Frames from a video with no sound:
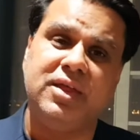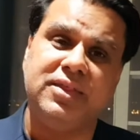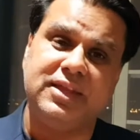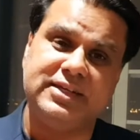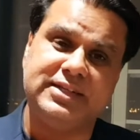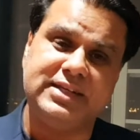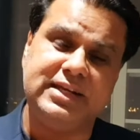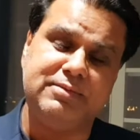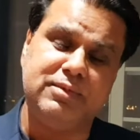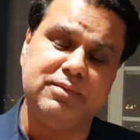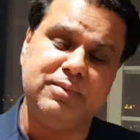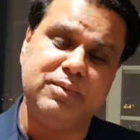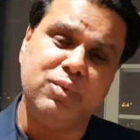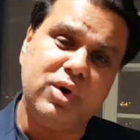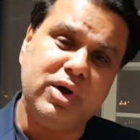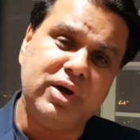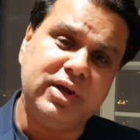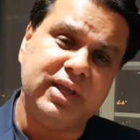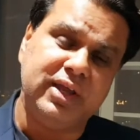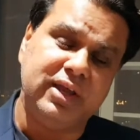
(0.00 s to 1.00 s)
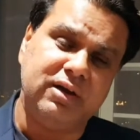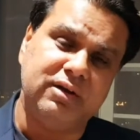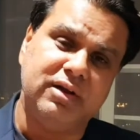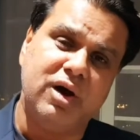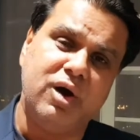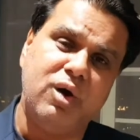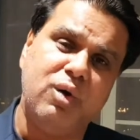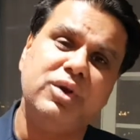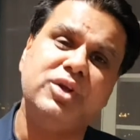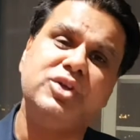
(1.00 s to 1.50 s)
the team will be working on a
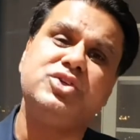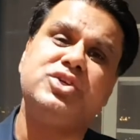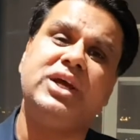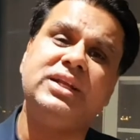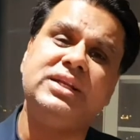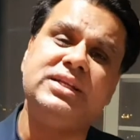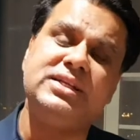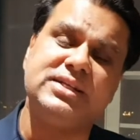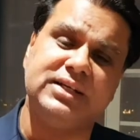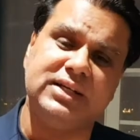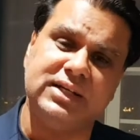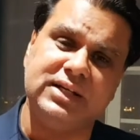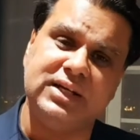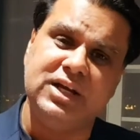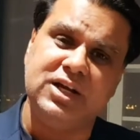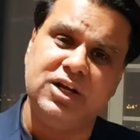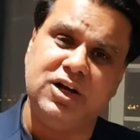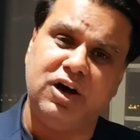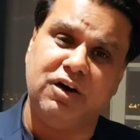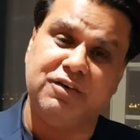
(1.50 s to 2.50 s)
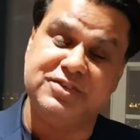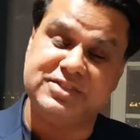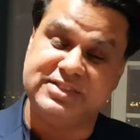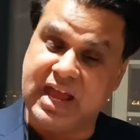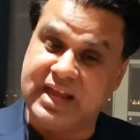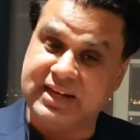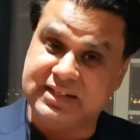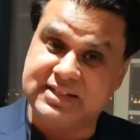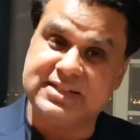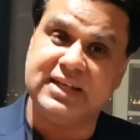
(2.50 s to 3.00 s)
whole agenda of
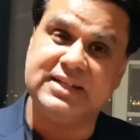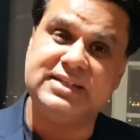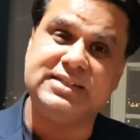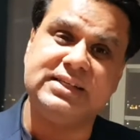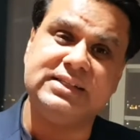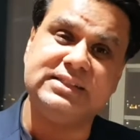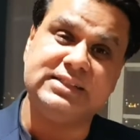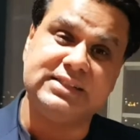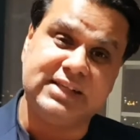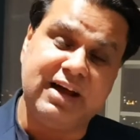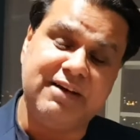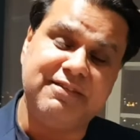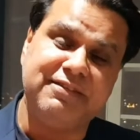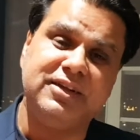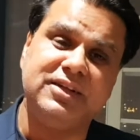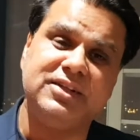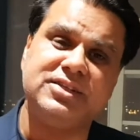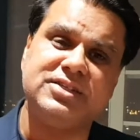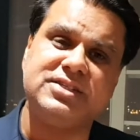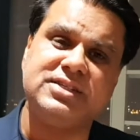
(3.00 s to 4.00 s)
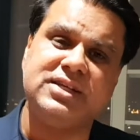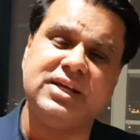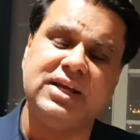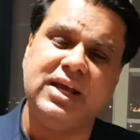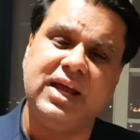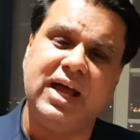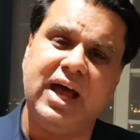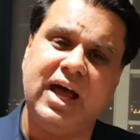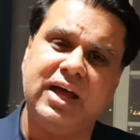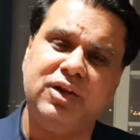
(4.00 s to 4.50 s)
standard setting, governance,
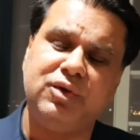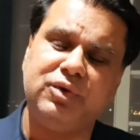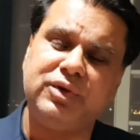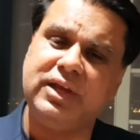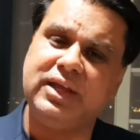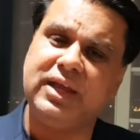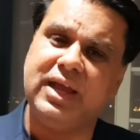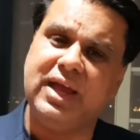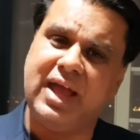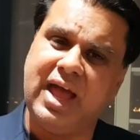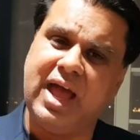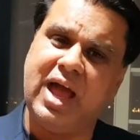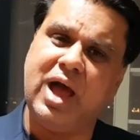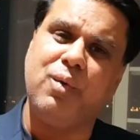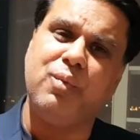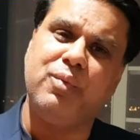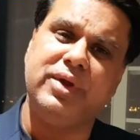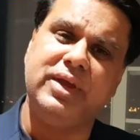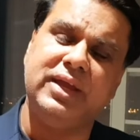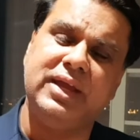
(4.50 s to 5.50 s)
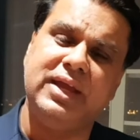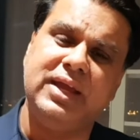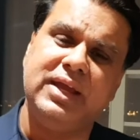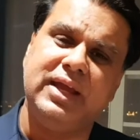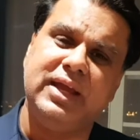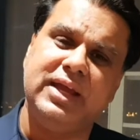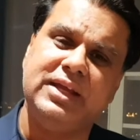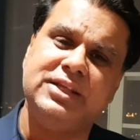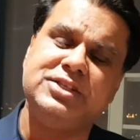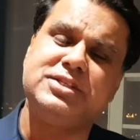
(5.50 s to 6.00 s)
and looking at how we
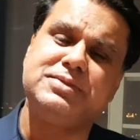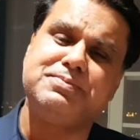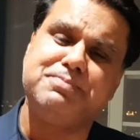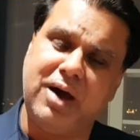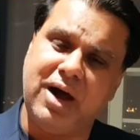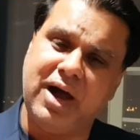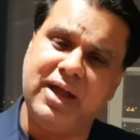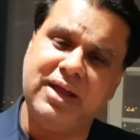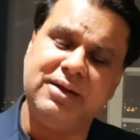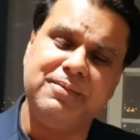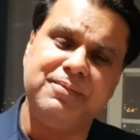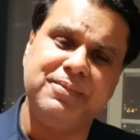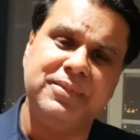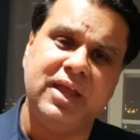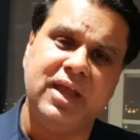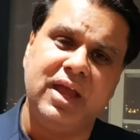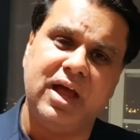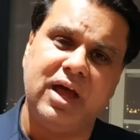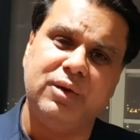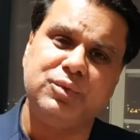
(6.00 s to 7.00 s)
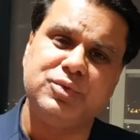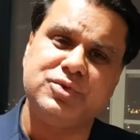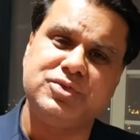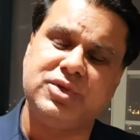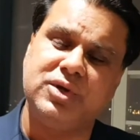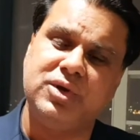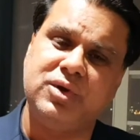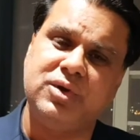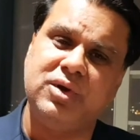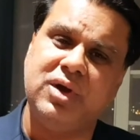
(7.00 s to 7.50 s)
inspire and
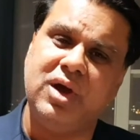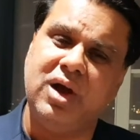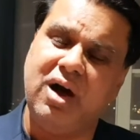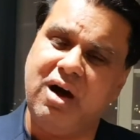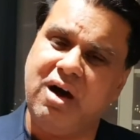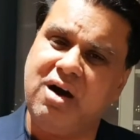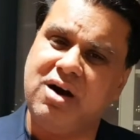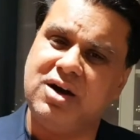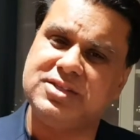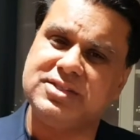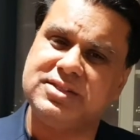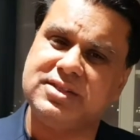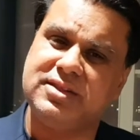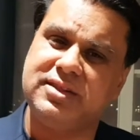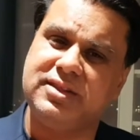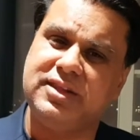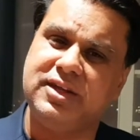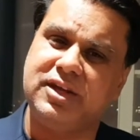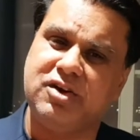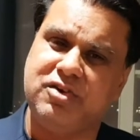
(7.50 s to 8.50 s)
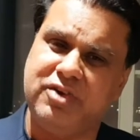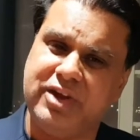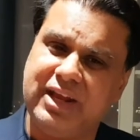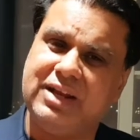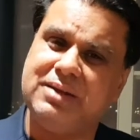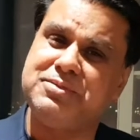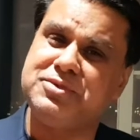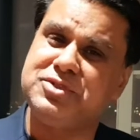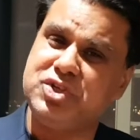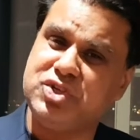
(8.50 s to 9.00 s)
also ask the
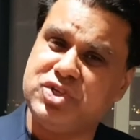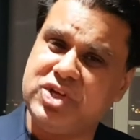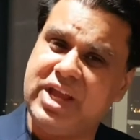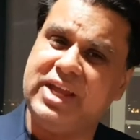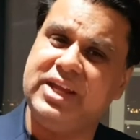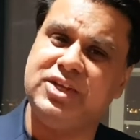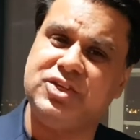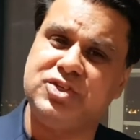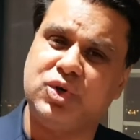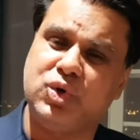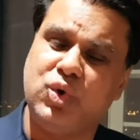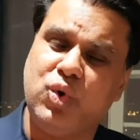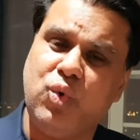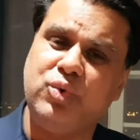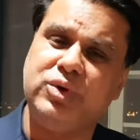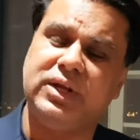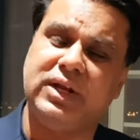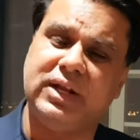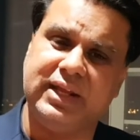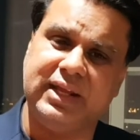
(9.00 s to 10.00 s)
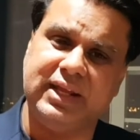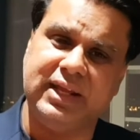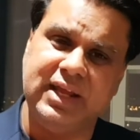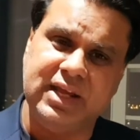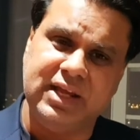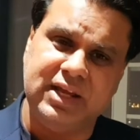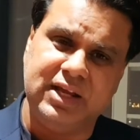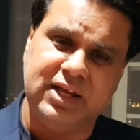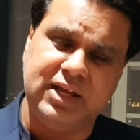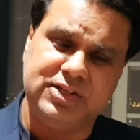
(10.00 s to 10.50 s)
curriculums to change accordingly
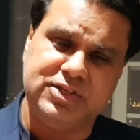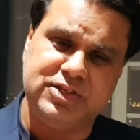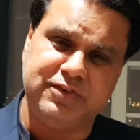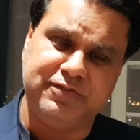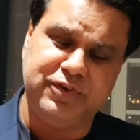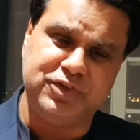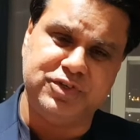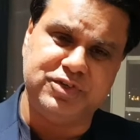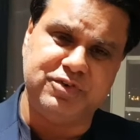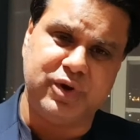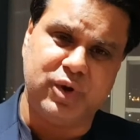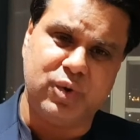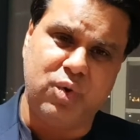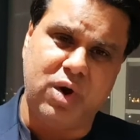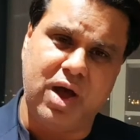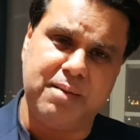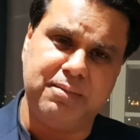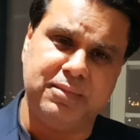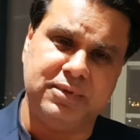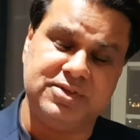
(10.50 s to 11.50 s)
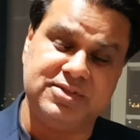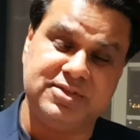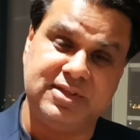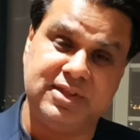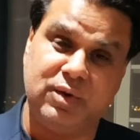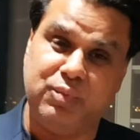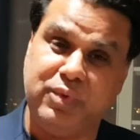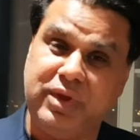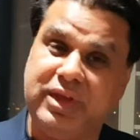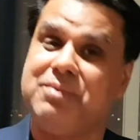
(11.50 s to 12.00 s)
to future requirements so
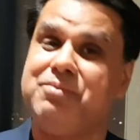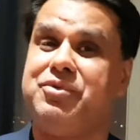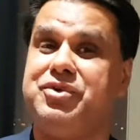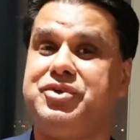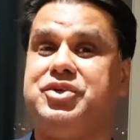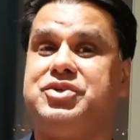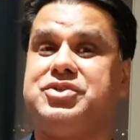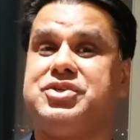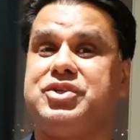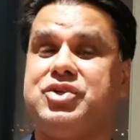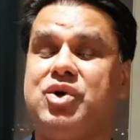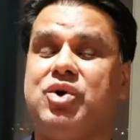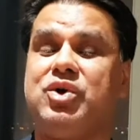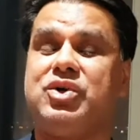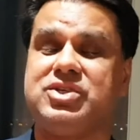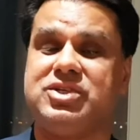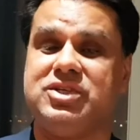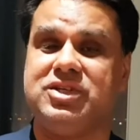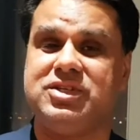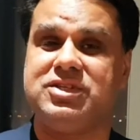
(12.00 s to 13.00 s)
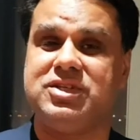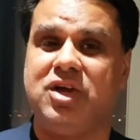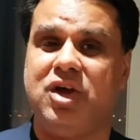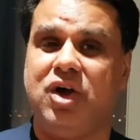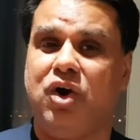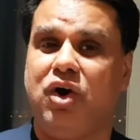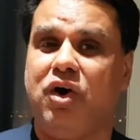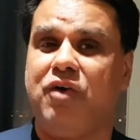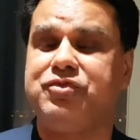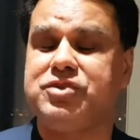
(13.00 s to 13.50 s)
that we can produce the doctors
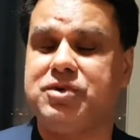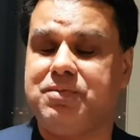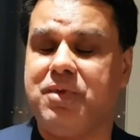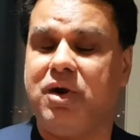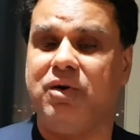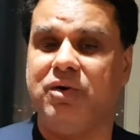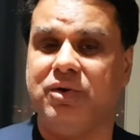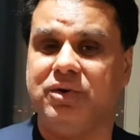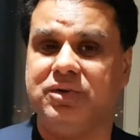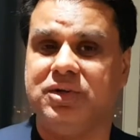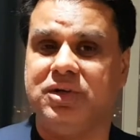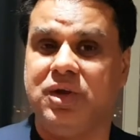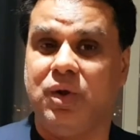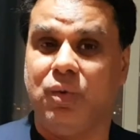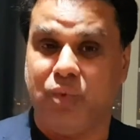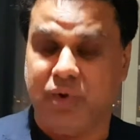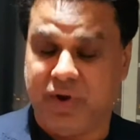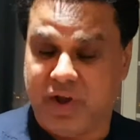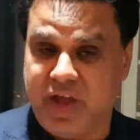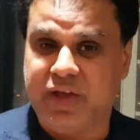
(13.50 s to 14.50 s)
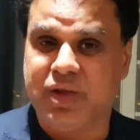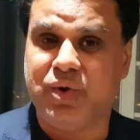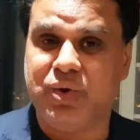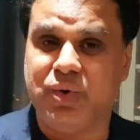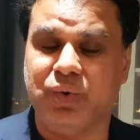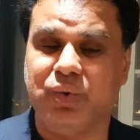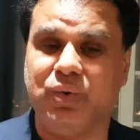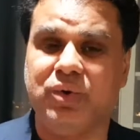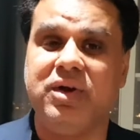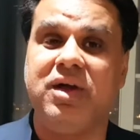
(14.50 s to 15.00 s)
of tomorrow, what I
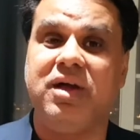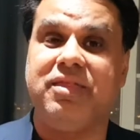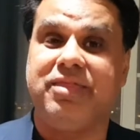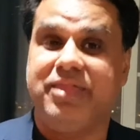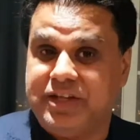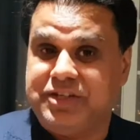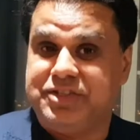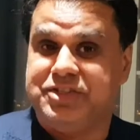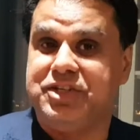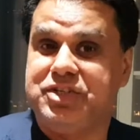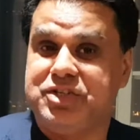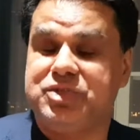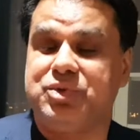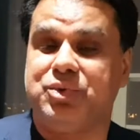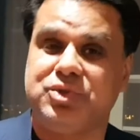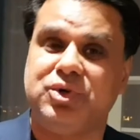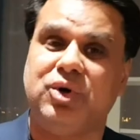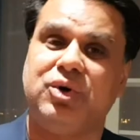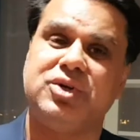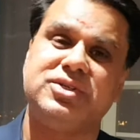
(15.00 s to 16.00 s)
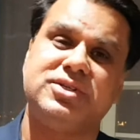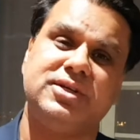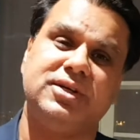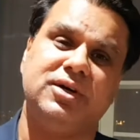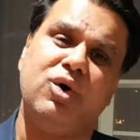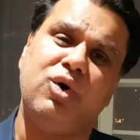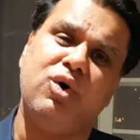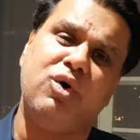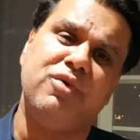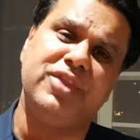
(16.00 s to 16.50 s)
call the digital doctor
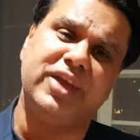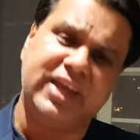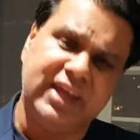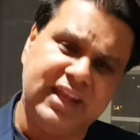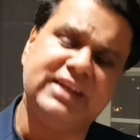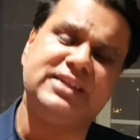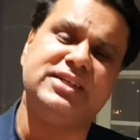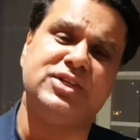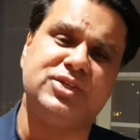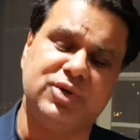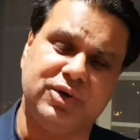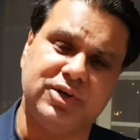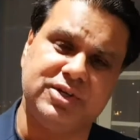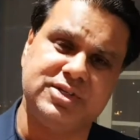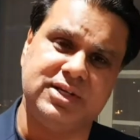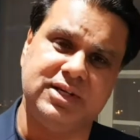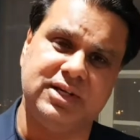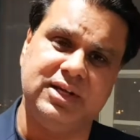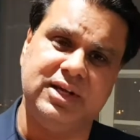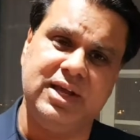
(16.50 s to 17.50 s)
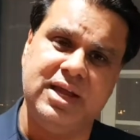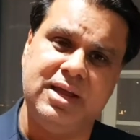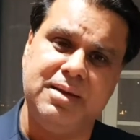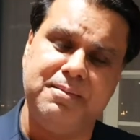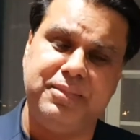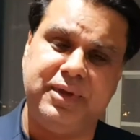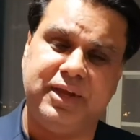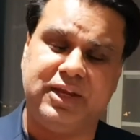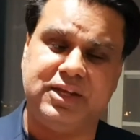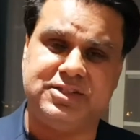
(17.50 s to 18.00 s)
or the connected doctor,
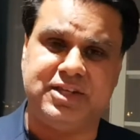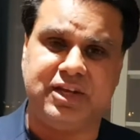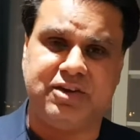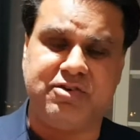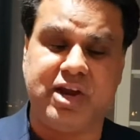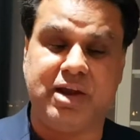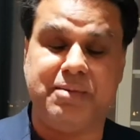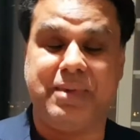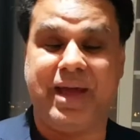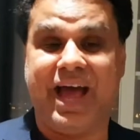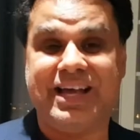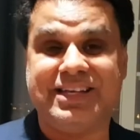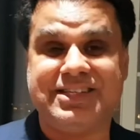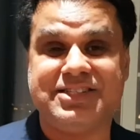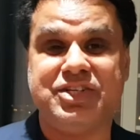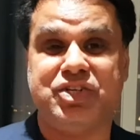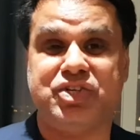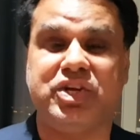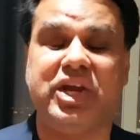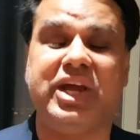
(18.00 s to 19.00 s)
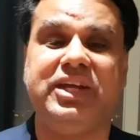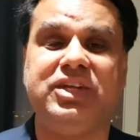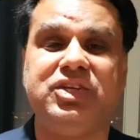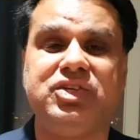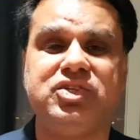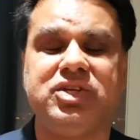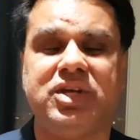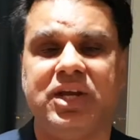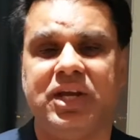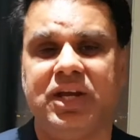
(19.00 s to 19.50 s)
because the curriculum has to
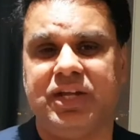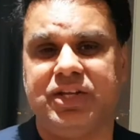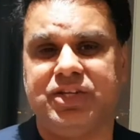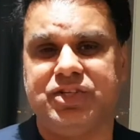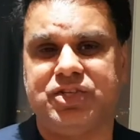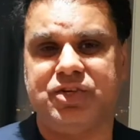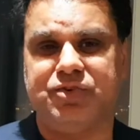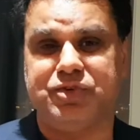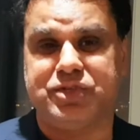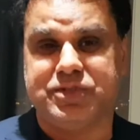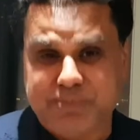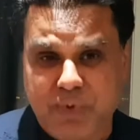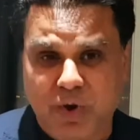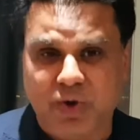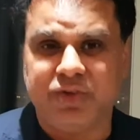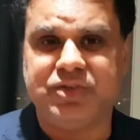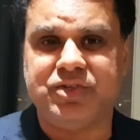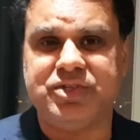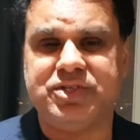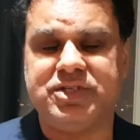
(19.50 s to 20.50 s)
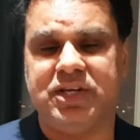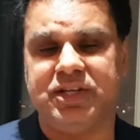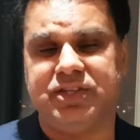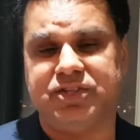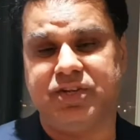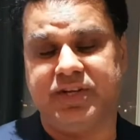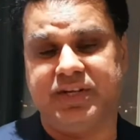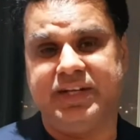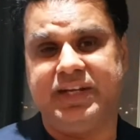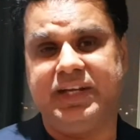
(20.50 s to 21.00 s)
change to respond
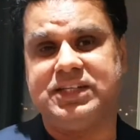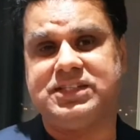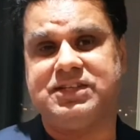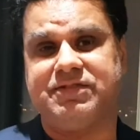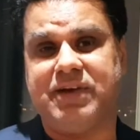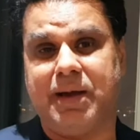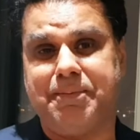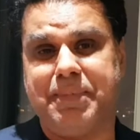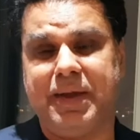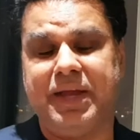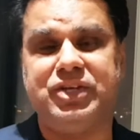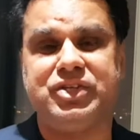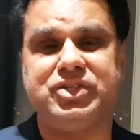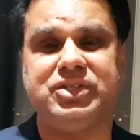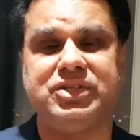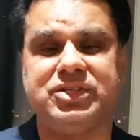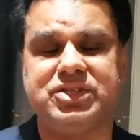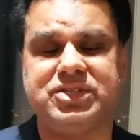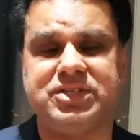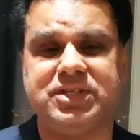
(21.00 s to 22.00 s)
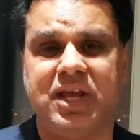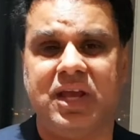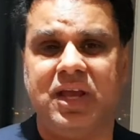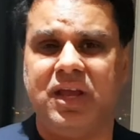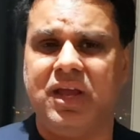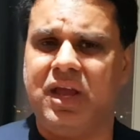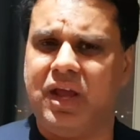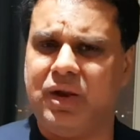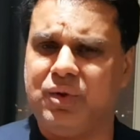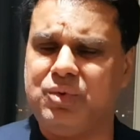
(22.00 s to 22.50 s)
to the needs of our patients
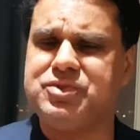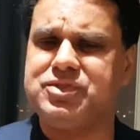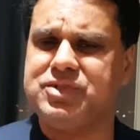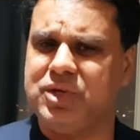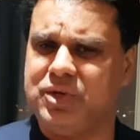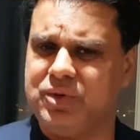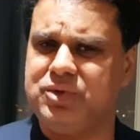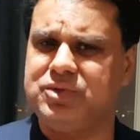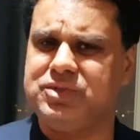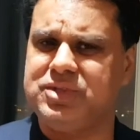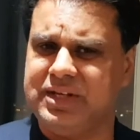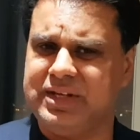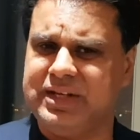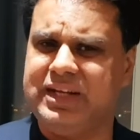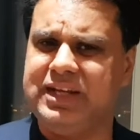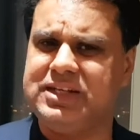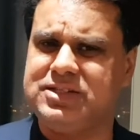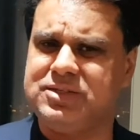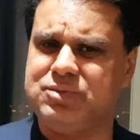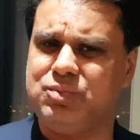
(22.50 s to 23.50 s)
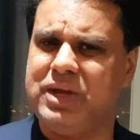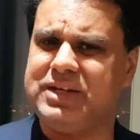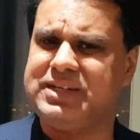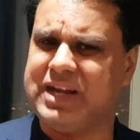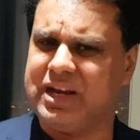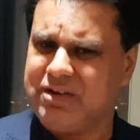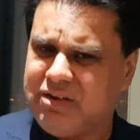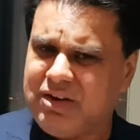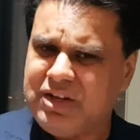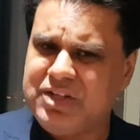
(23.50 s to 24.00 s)
and also to the needs where
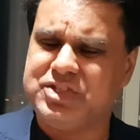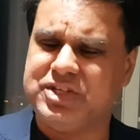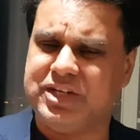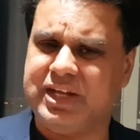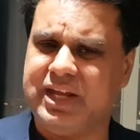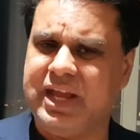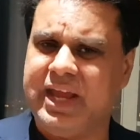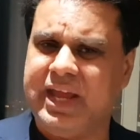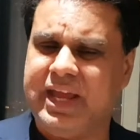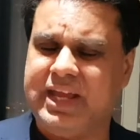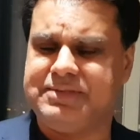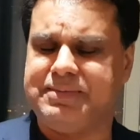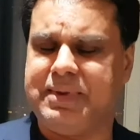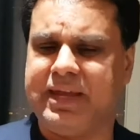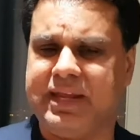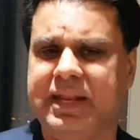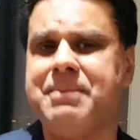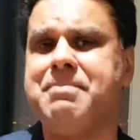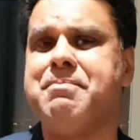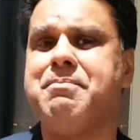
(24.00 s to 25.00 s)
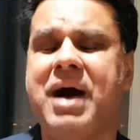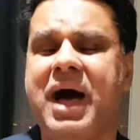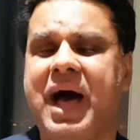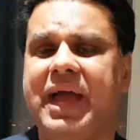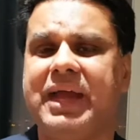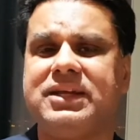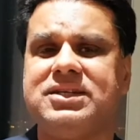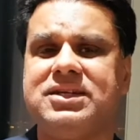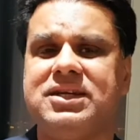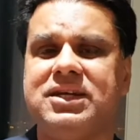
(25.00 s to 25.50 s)
technology is making an
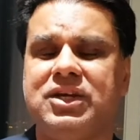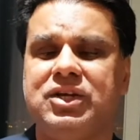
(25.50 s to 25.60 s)
impact.